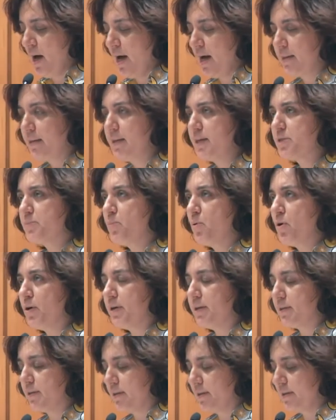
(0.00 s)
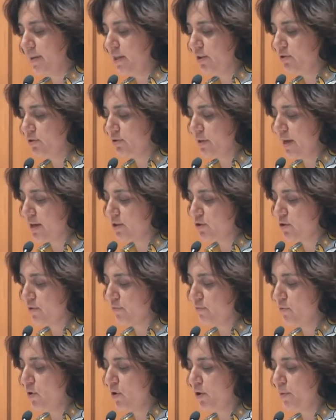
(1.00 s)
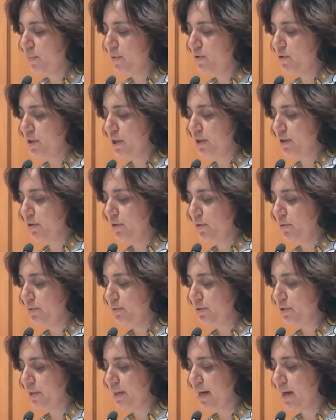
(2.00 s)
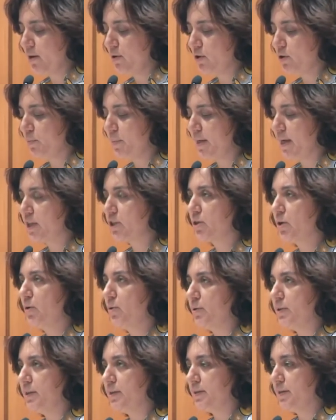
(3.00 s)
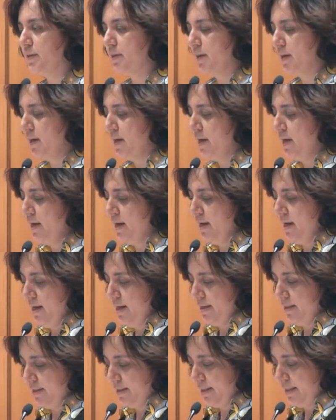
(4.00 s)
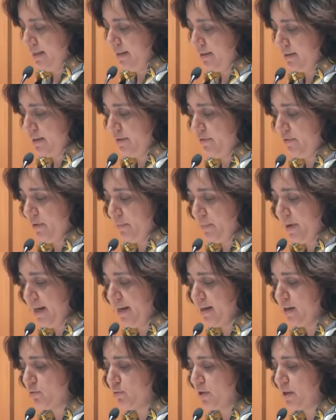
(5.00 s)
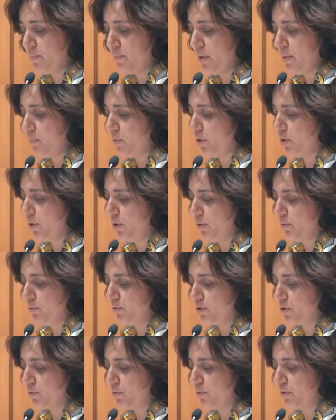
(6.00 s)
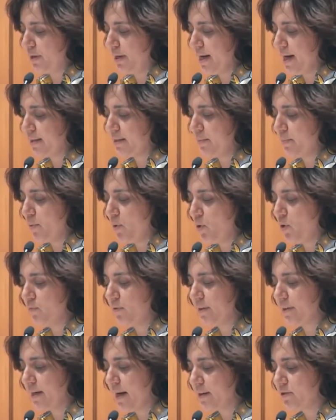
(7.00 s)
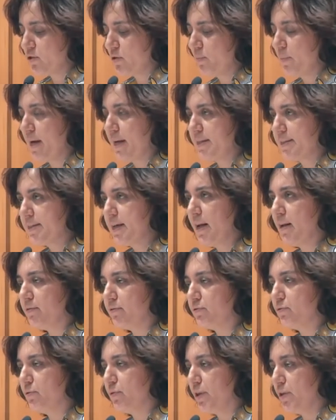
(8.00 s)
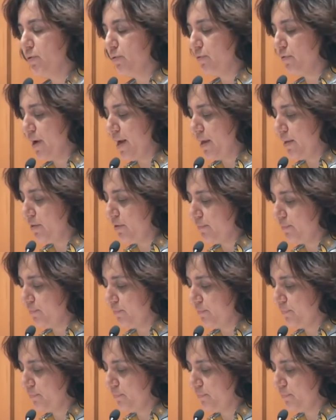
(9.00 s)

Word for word: At this point, the introduction of folk music tunes cannot be excluded, since familiar to the people tunes could create a pole of attraction by itself to the new faith.